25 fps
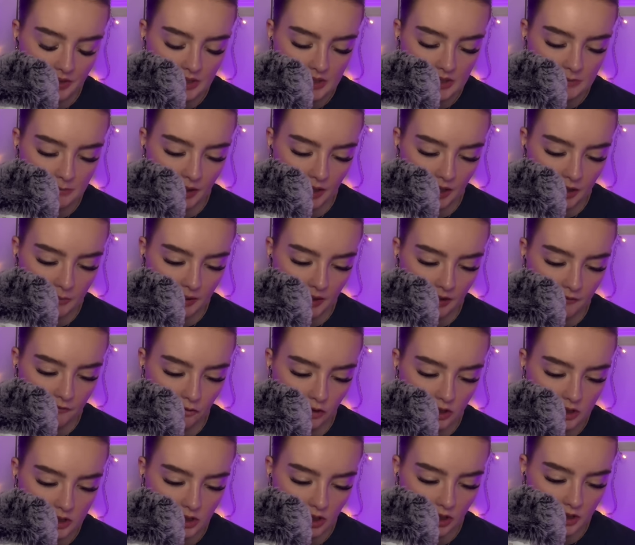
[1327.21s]
Spider-Man,
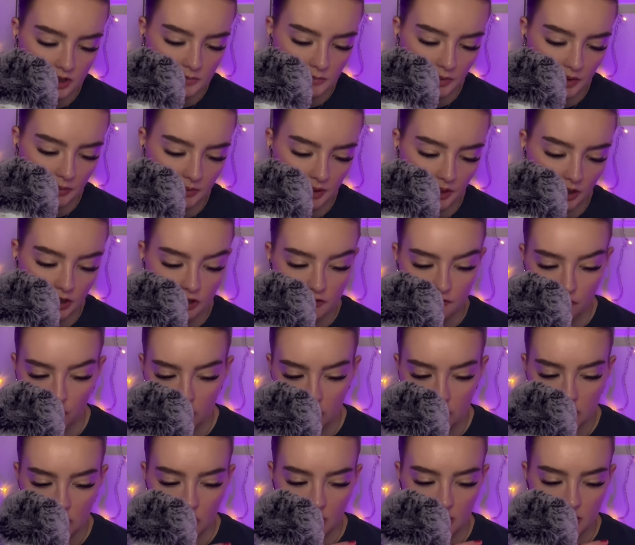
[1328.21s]
4 stars. Spring Breakers,
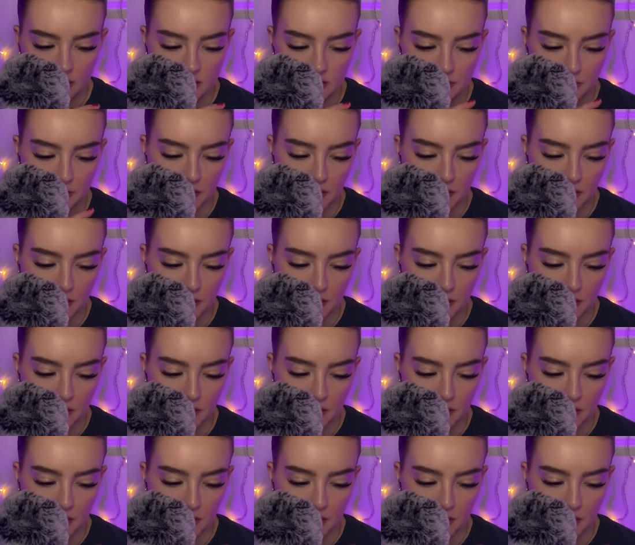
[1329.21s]
4 stars.